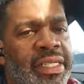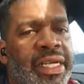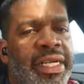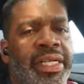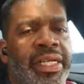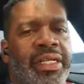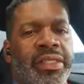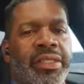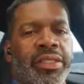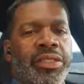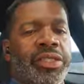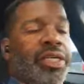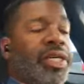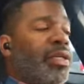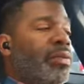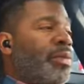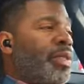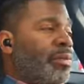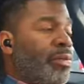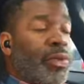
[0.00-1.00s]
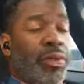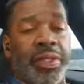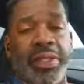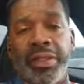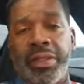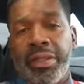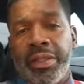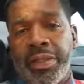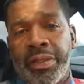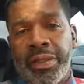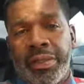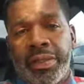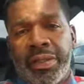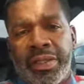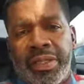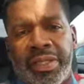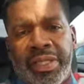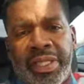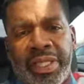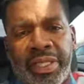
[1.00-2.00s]
Ladies and gentlemen, boys and
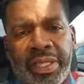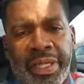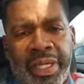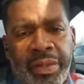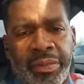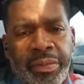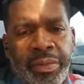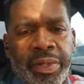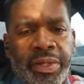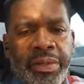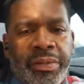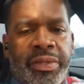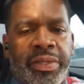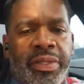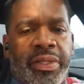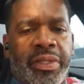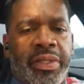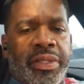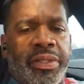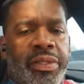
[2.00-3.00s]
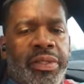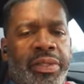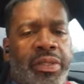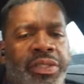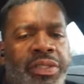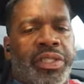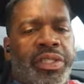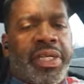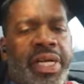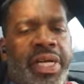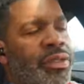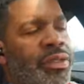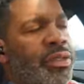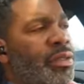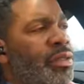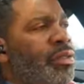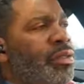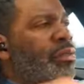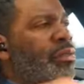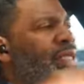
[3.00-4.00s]
girls, this is Del K. Burton. This is the Shiloh
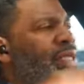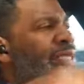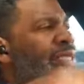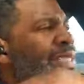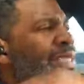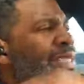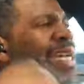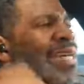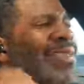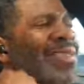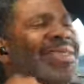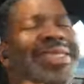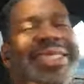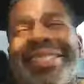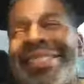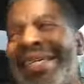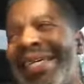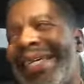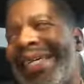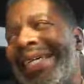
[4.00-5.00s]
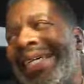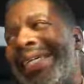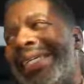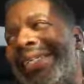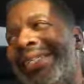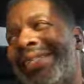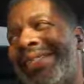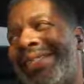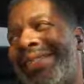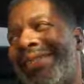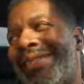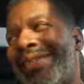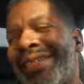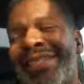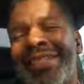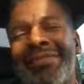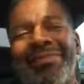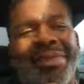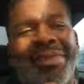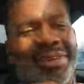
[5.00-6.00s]
Institute, but the channel today is
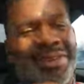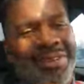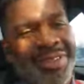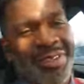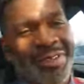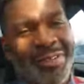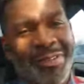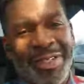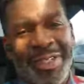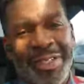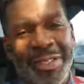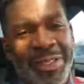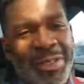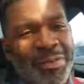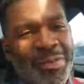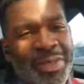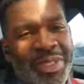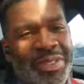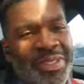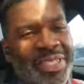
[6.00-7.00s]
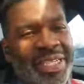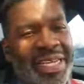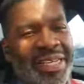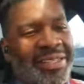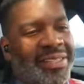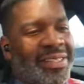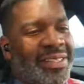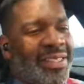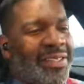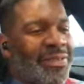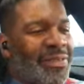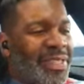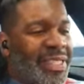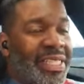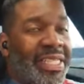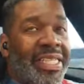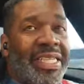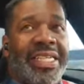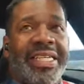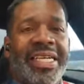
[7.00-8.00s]
talking about the real spiel kind of
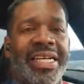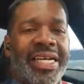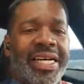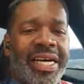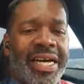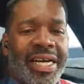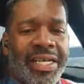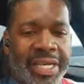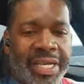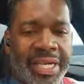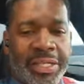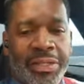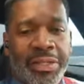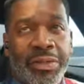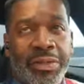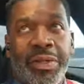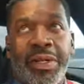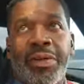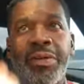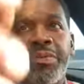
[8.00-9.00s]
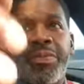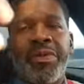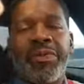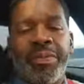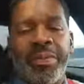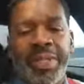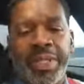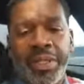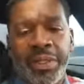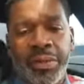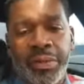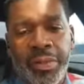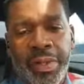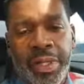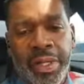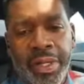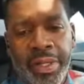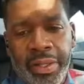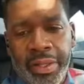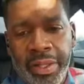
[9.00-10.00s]
stuff today. How you guys doing? I hope everybody
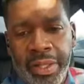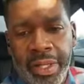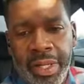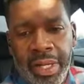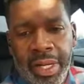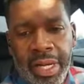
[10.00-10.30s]
is well.